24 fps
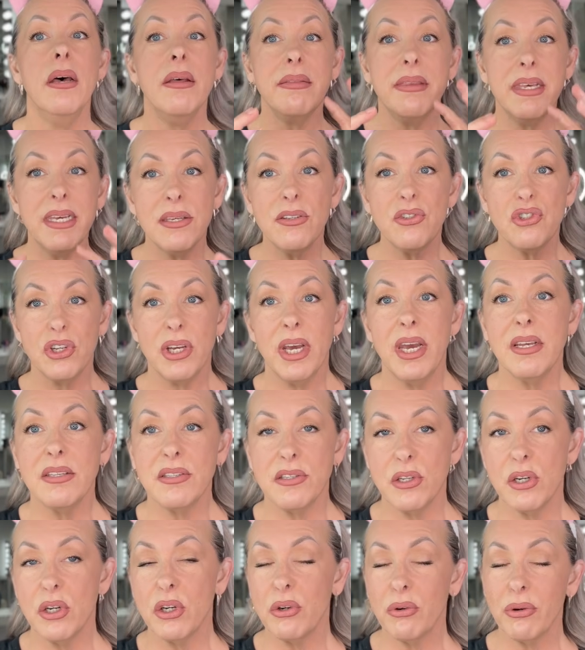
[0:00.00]
These
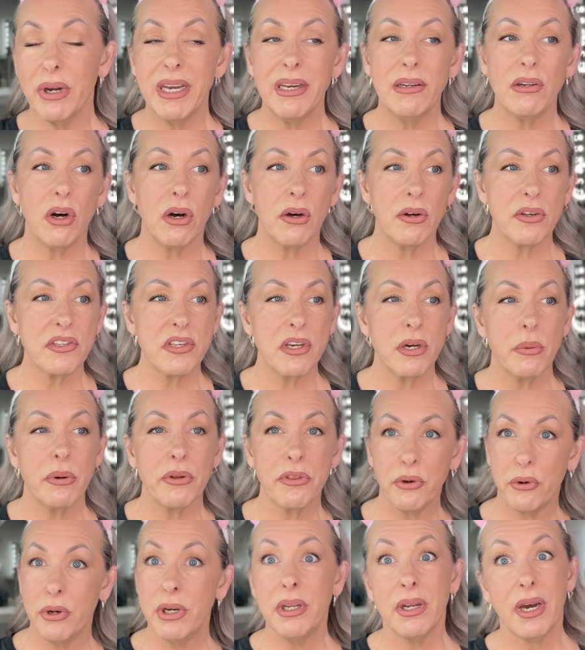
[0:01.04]
shades look great also
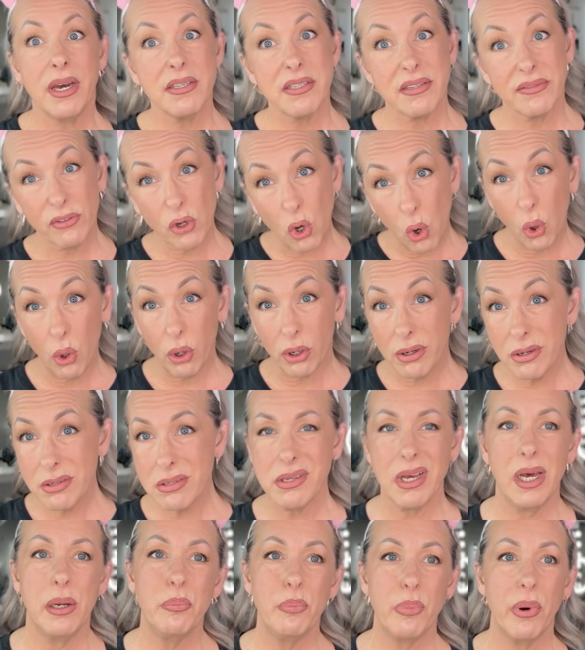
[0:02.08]
with green eyes, of course,
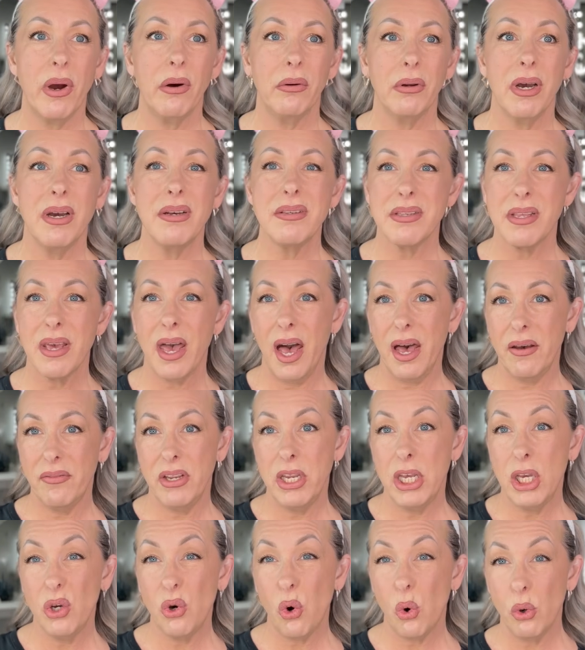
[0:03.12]
and brown eyes that have
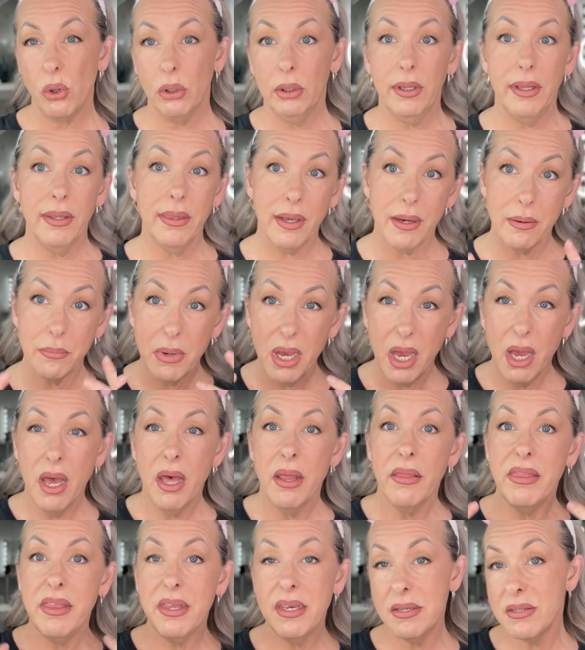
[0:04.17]
any gold in them.
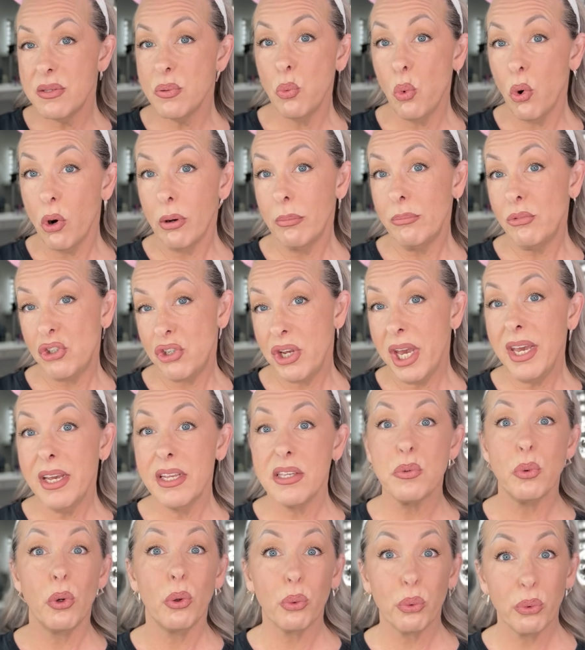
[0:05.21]
These warm
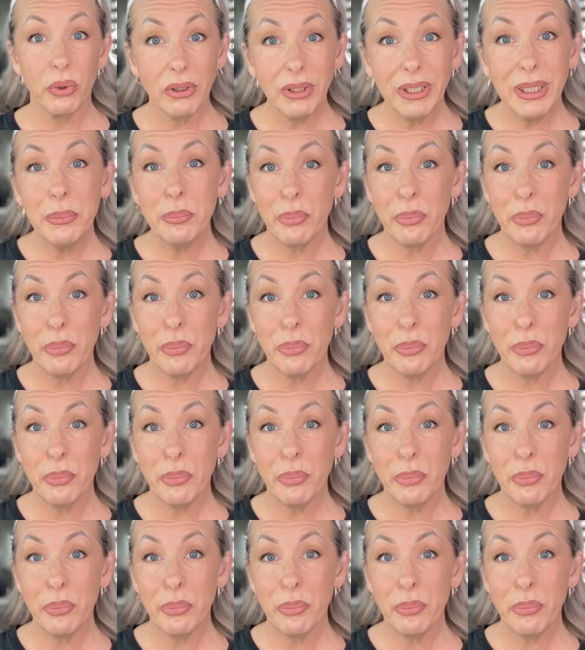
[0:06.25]
shades will really